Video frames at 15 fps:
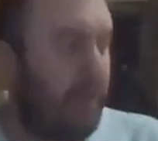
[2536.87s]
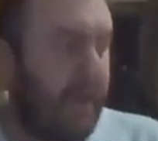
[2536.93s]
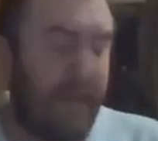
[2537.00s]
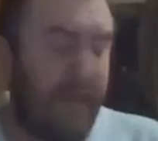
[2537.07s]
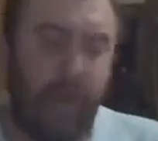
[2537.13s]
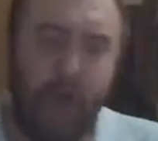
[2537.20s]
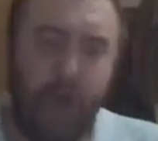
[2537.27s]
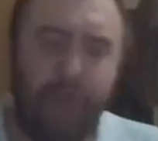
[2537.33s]

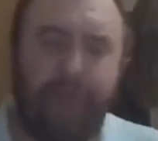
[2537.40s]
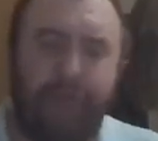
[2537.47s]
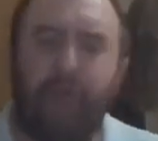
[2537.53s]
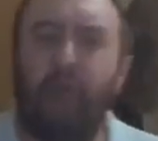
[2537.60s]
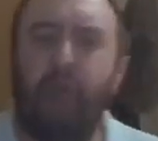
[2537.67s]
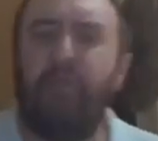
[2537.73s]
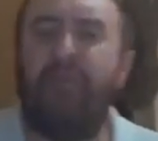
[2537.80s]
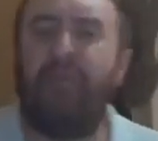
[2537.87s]
And
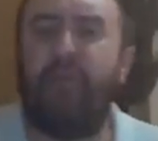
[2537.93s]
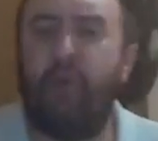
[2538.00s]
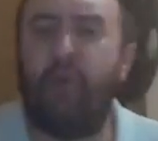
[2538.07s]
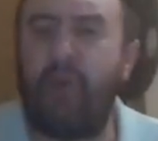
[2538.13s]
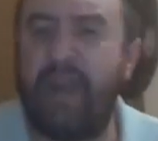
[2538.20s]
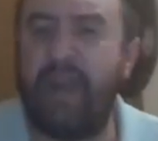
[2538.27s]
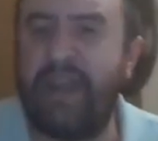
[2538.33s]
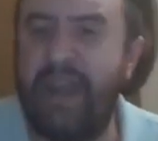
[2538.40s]
also,
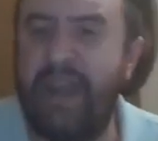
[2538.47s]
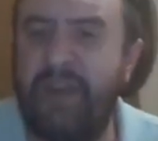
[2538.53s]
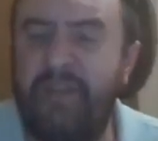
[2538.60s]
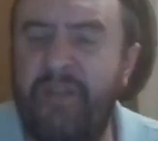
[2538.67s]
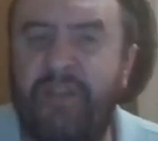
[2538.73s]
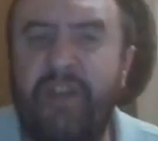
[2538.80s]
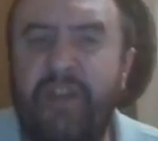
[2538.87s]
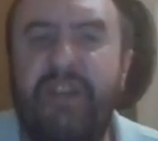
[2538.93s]
before I get
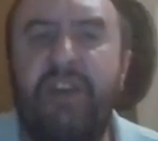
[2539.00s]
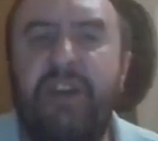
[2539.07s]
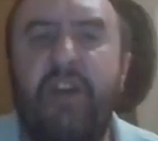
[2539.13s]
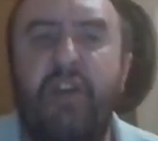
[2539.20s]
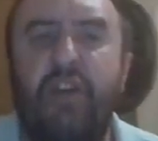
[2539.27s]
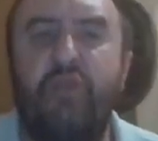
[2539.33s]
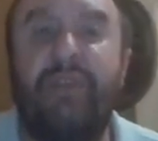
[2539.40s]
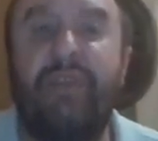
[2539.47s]
into the
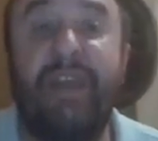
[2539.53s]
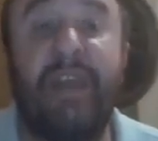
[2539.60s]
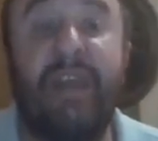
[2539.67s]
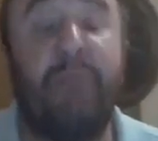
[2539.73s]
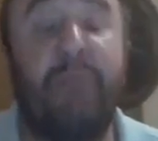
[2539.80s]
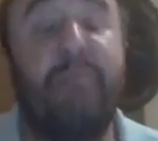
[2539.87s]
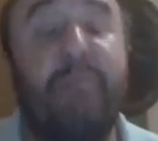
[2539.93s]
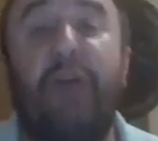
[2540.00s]
other
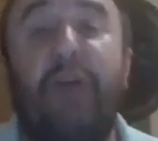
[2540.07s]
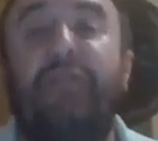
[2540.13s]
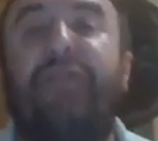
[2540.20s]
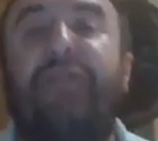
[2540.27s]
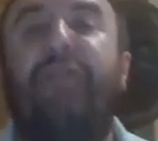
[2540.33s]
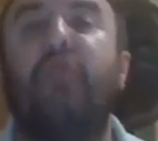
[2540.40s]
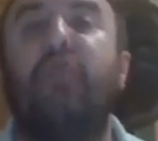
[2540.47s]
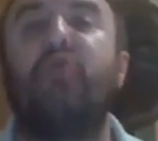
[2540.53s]
thing,
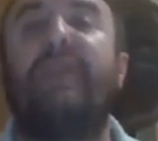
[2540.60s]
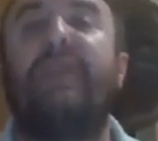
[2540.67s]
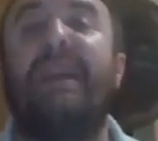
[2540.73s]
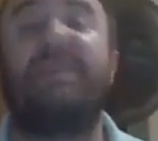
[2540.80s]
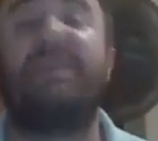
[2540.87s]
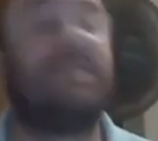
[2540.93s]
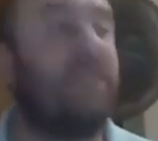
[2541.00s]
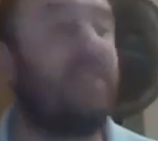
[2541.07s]
Meltzer
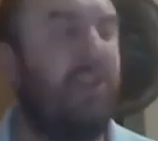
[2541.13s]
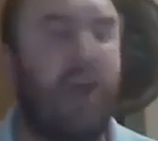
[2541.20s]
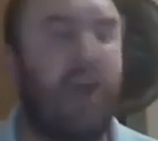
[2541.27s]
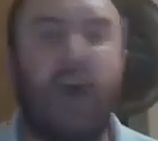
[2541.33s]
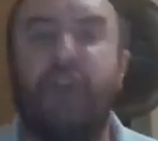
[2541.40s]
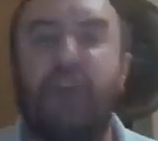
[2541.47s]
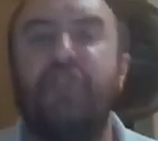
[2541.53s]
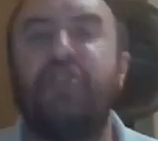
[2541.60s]
gets a
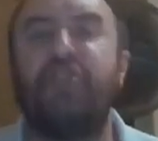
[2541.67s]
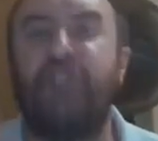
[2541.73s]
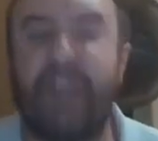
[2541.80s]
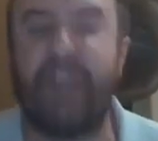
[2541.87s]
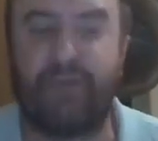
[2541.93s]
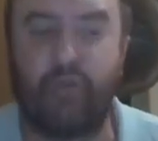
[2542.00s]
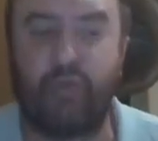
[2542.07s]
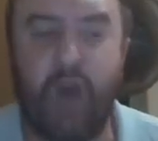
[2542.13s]
lot of
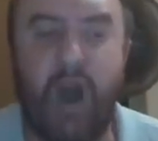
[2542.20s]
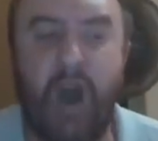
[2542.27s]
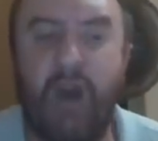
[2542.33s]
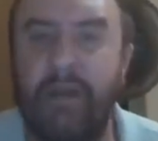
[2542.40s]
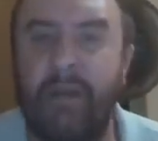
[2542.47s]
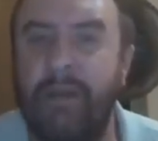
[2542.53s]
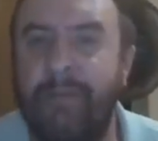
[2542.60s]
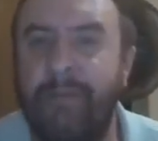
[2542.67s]
shit
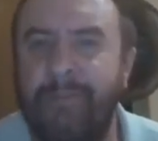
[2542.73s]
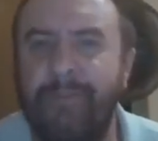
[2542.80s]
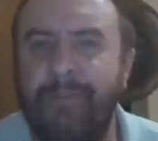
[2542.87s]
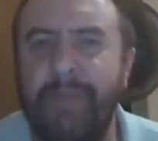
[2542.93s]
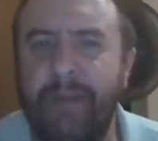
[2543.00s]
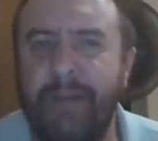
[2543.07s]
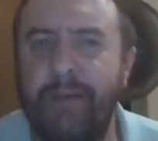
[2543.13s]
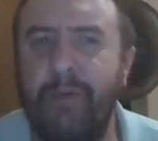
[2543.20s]
wrong.
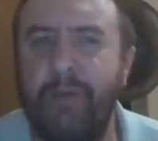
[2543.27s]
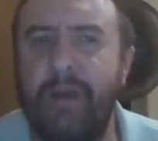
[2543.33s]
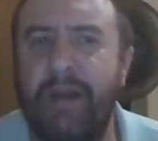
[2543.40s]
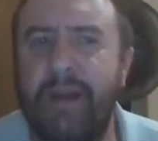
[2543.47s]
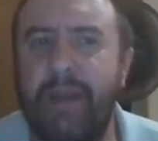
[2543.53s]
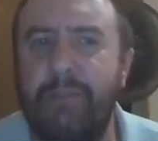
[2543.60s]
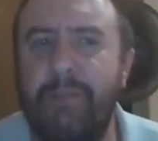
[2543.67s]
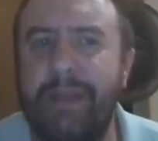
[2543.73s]
You know what
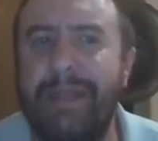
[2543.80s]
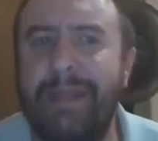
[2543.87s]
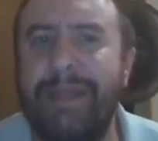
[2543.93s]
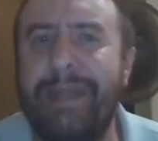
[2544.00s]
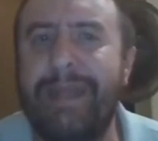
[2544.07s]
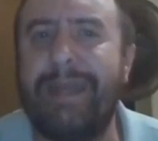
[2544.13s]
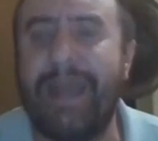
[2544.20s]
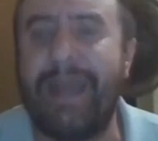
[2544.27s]
I mean?
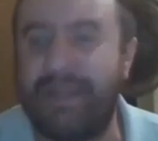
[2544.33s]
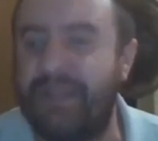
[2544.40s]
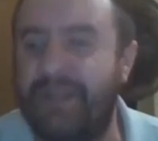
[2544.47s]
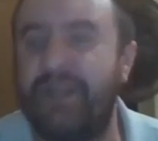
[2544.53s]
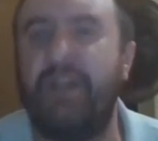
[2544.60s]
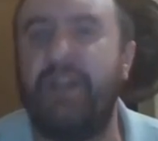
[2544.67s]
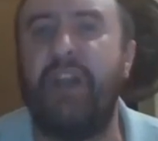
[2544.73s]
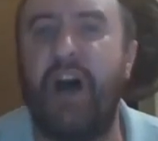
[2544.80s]
He gets
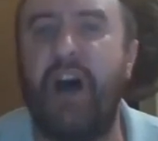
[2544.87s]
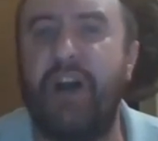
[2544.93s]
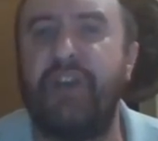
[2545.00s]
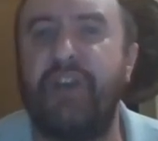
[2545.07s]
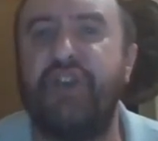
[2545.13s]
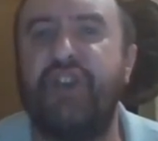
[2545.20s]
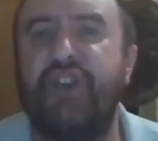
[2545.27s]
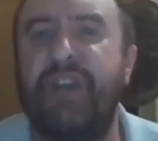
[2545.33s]
a lot
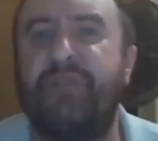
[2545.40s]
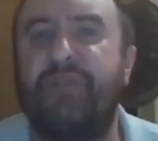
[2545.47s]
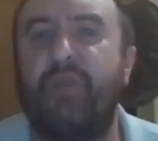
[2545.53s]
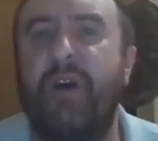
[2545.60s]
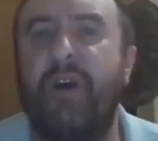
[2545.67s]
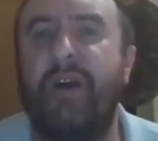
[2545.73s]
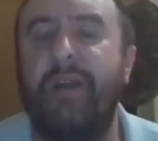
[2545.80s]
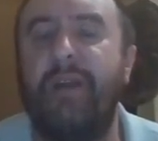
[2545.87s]
of shit
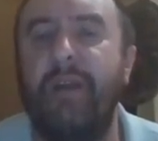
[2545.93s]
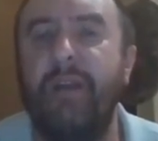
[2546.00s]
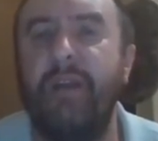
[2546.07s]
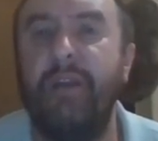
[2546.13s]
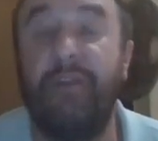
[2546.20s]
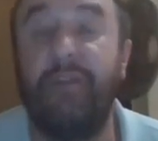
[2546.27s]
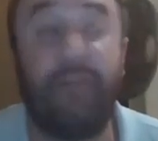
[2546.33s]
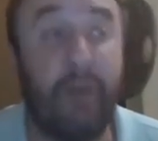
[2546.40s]
wrong.
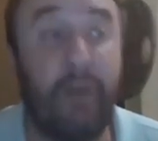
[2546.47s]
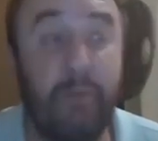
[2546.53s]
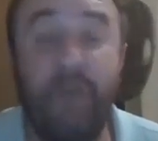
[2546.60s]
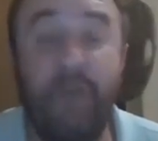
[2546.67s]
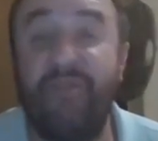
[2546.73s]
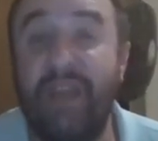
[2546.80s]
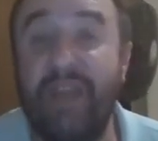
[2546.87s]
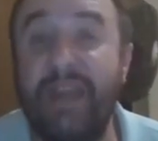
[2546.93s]
Some
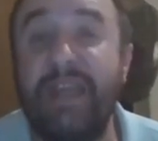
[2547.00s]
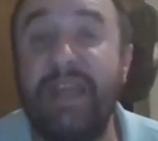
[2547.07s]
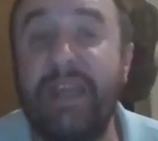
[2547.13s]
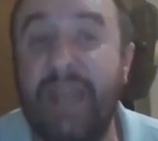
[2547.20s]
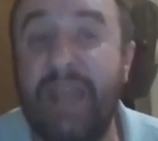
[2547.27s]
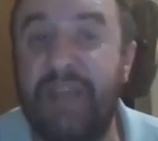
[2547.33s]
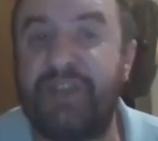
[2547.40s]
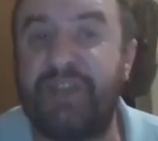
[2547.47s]
of it he
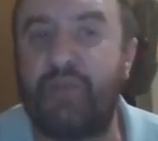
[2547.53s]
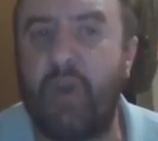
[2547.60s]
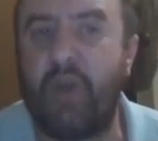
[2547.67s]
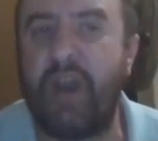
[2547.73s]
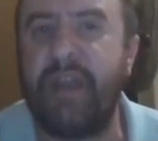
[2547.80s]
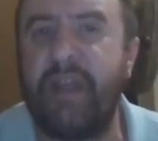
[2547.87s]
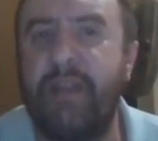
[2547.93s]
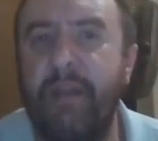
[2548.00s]
gets
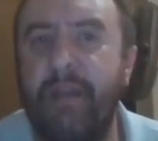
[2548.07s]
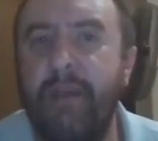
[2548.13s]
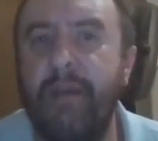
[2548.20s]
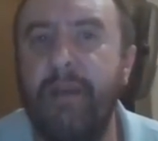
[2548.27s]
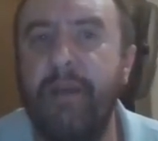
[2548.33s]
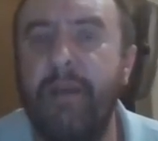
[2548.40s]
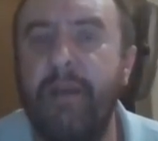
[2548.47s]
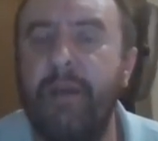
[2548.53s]
right,
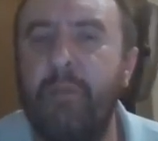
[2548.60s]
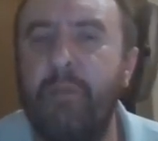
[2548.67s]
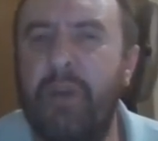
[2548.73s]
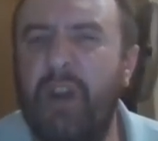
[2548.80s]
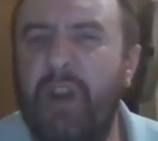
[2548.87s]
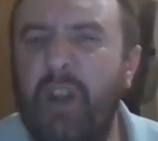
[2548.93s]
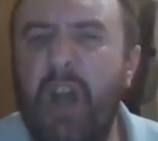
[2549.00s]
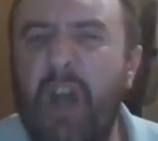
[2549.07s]

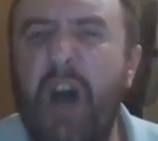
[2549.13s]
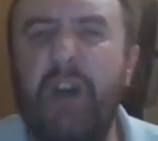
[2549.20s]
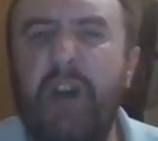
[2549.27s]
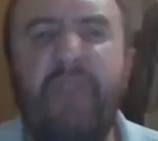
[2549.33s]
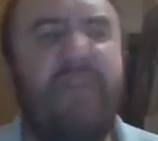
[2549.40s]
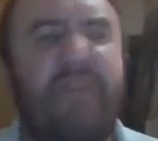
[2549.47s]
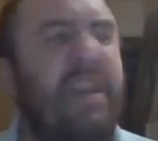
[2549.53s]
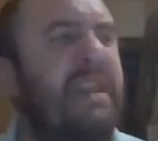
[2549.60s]
but a lot
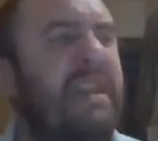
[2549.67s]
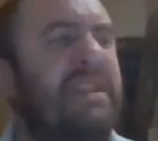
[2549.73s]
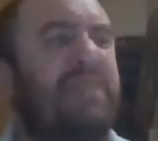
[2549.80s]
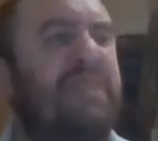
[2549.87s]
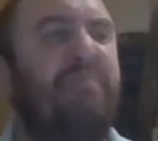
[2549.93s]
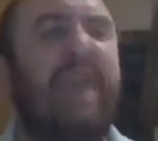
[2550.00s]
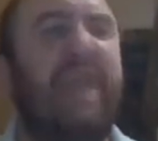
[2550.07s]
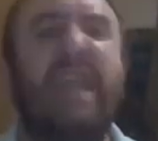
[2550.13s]
of it
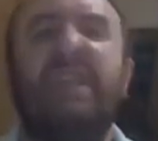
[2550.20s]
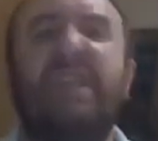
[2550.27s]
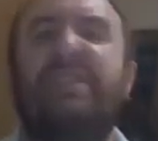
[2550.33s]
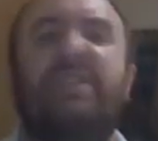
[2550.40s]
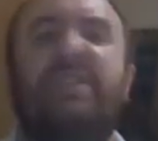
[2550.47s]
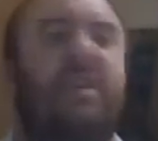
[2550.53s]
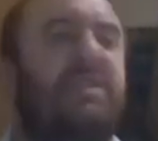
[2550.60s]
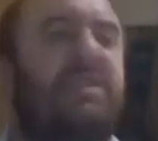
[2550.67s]
is
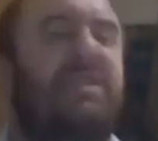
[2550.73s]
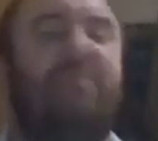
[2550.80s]
based on